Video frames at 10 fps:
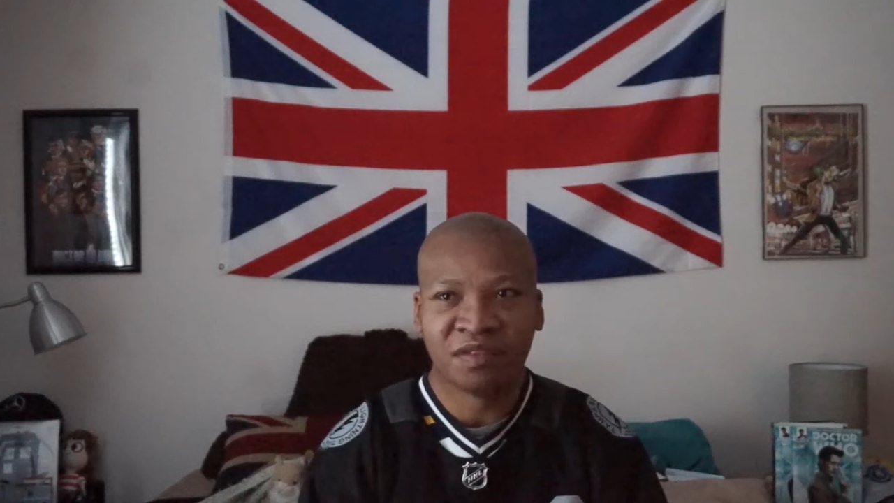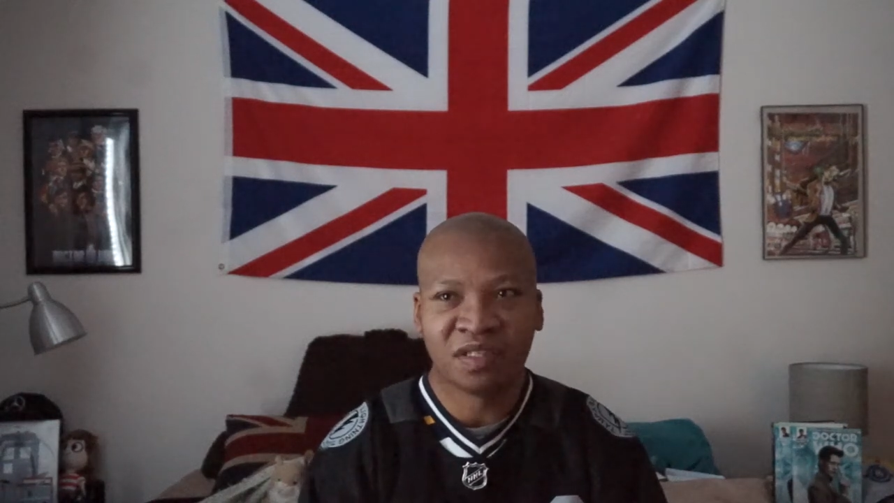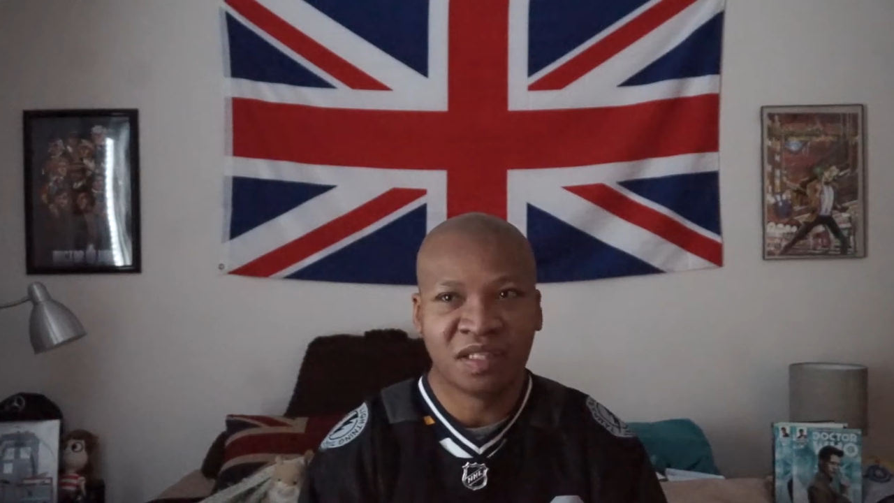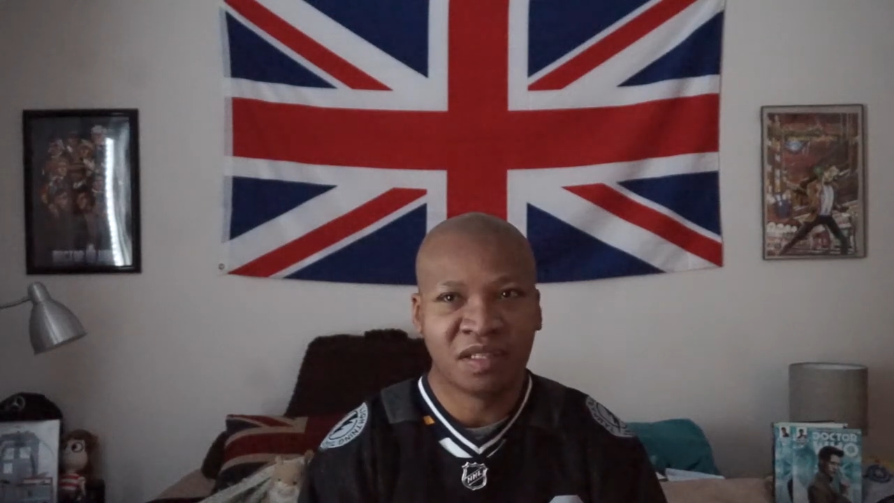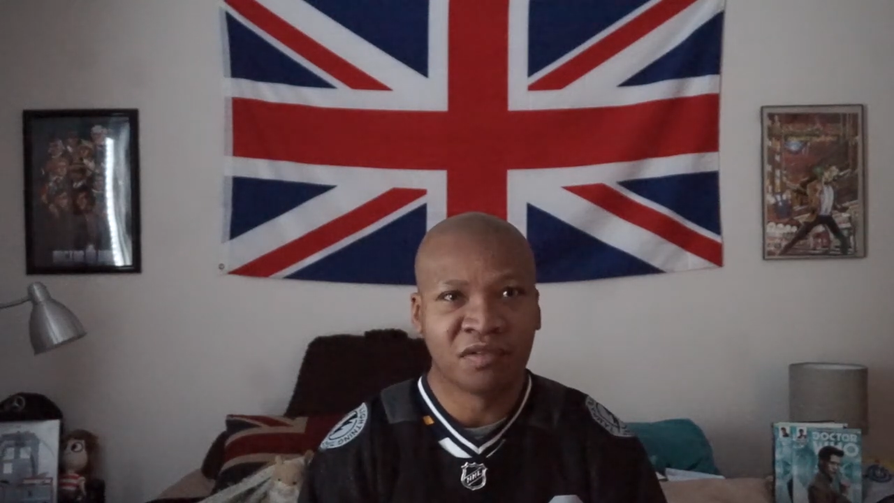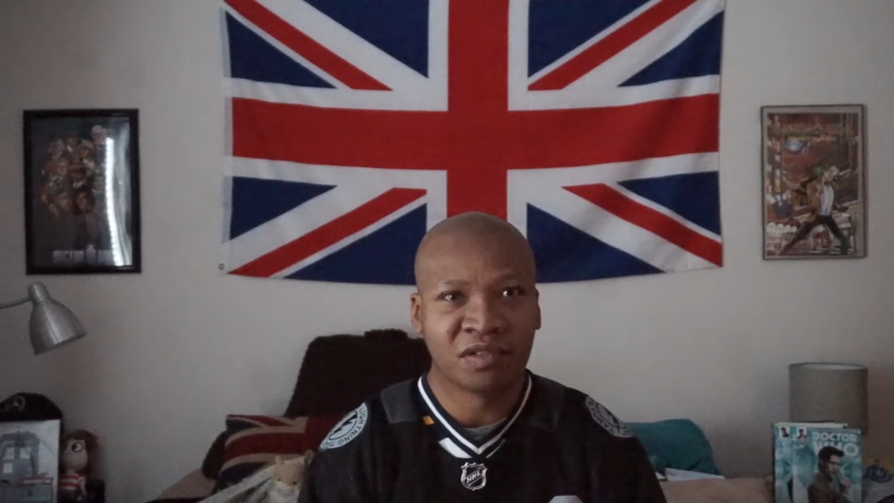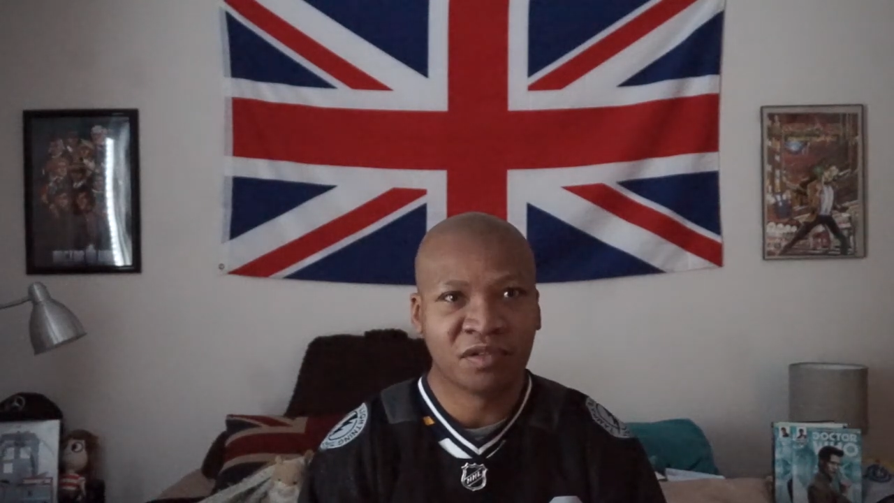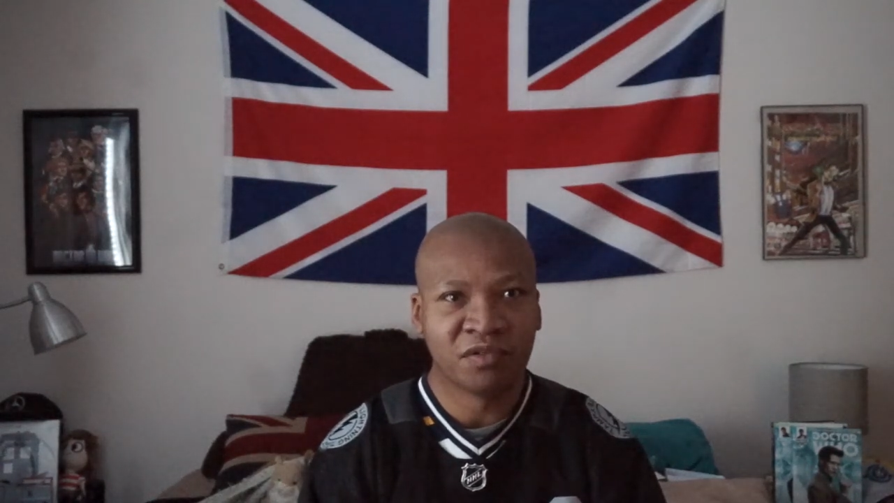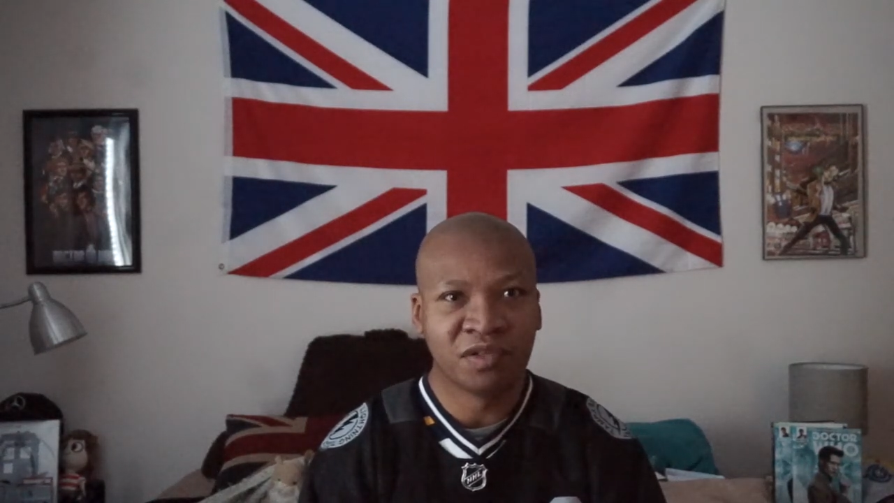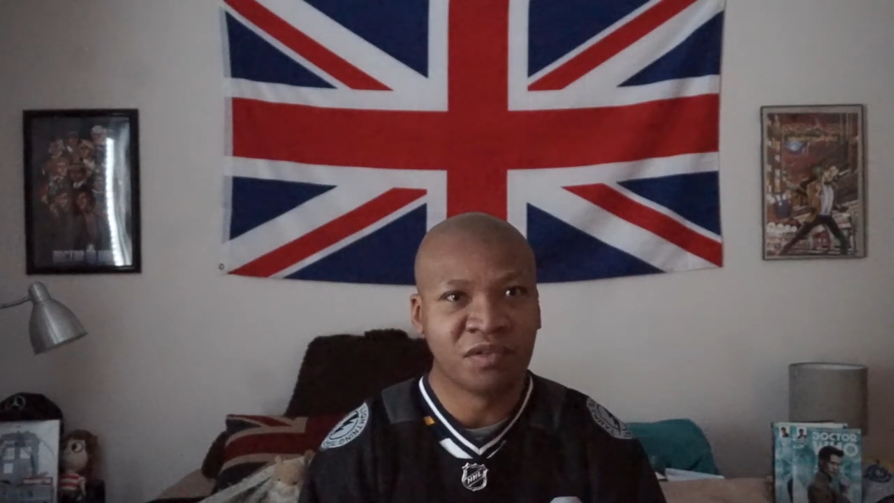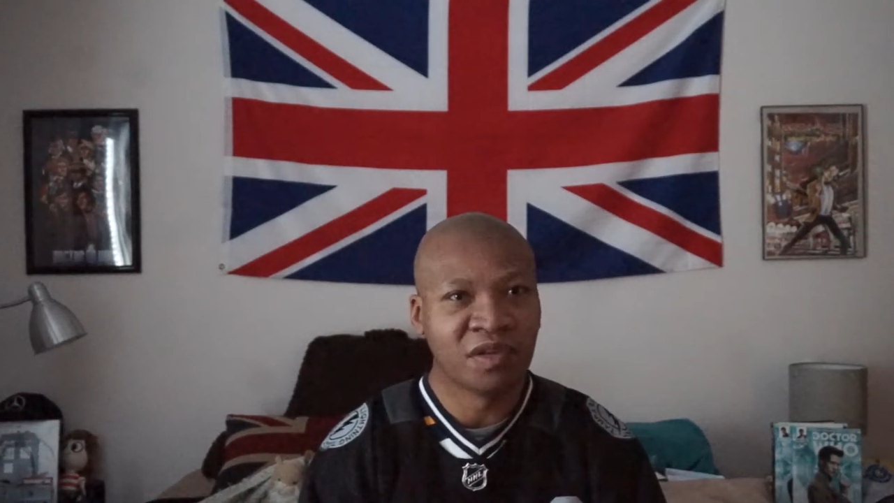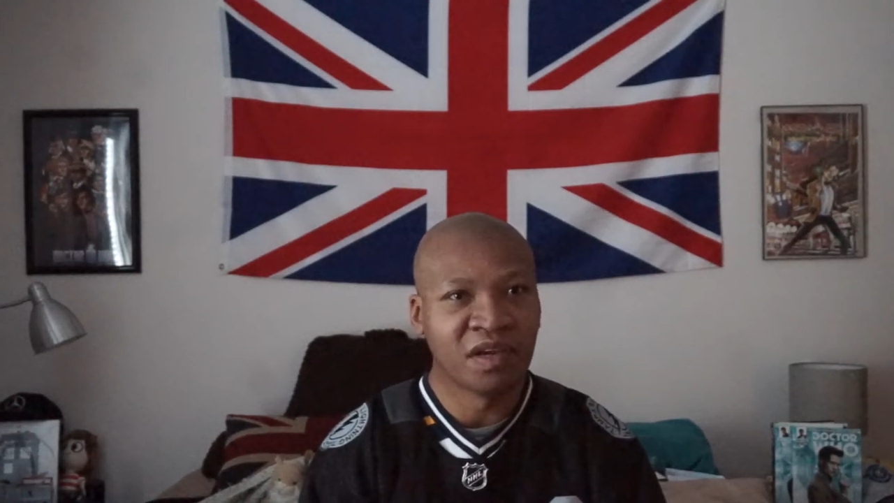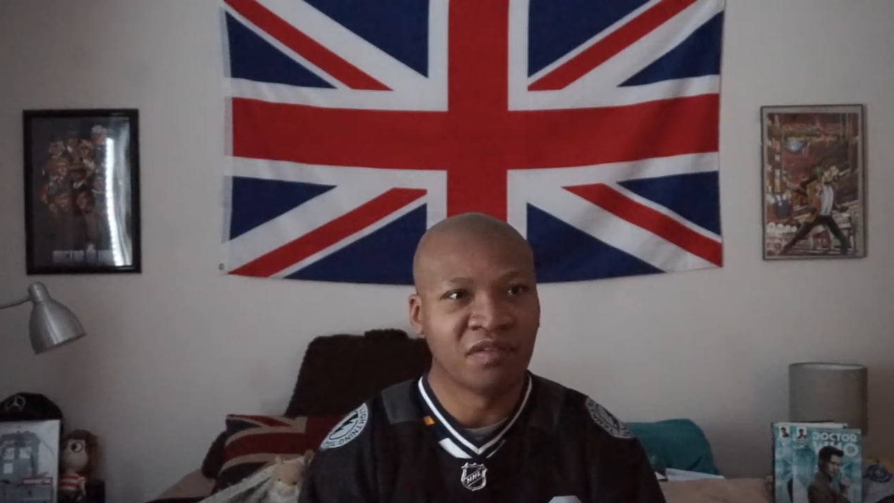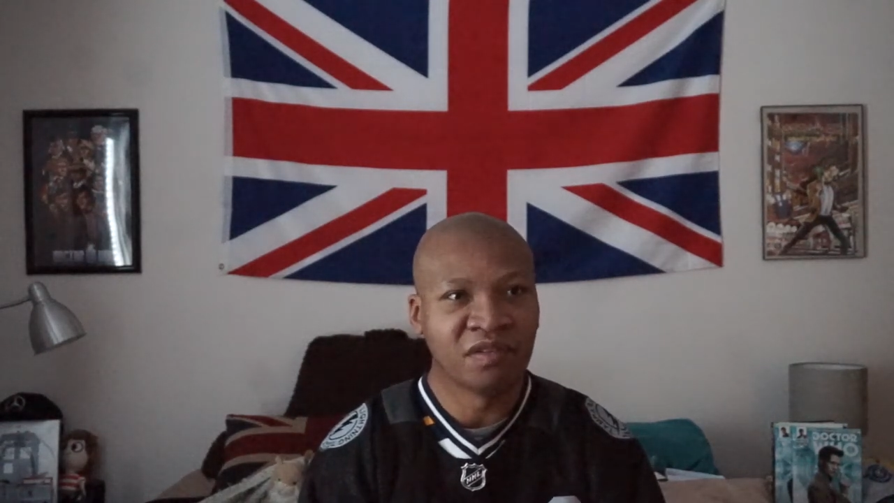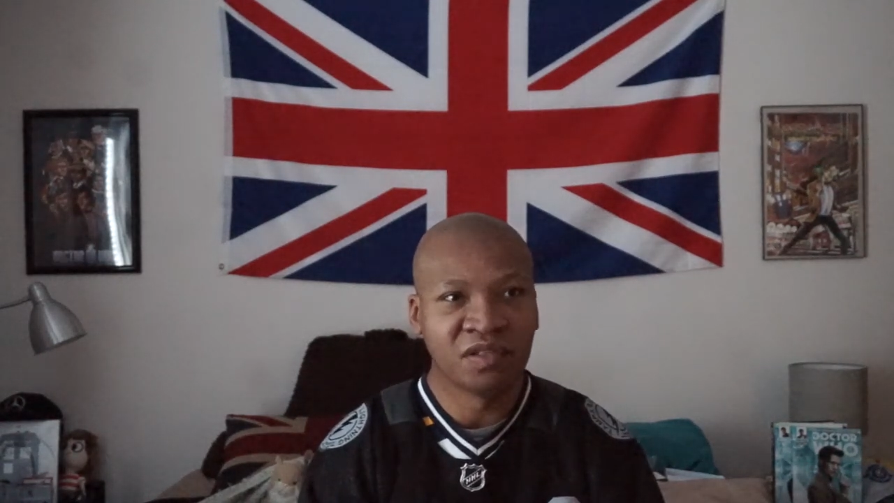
It's like they're slowing you down.